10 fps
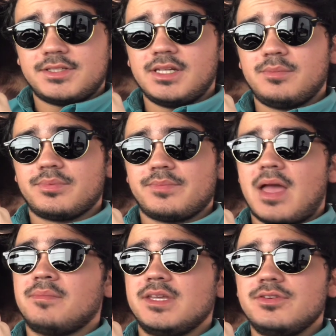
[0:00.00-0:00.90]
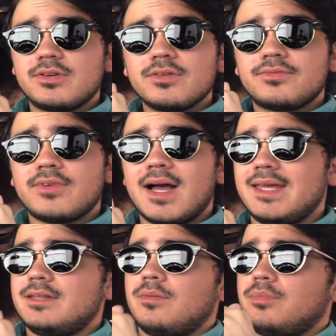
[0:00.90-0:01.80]
cheap. You could
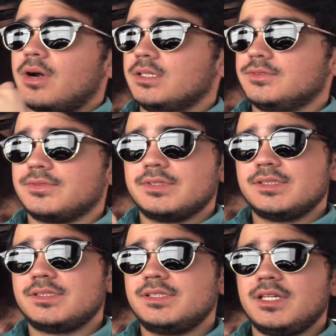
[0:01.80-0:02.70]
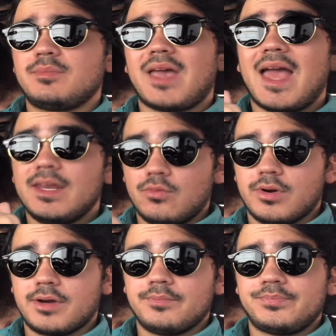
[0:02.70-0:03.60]
find parts for this Jeep
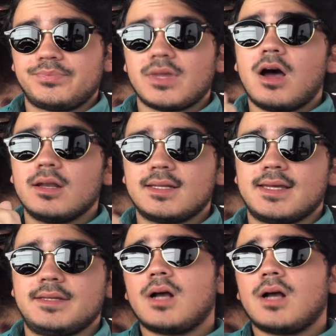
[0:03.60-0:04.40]
anywhere online.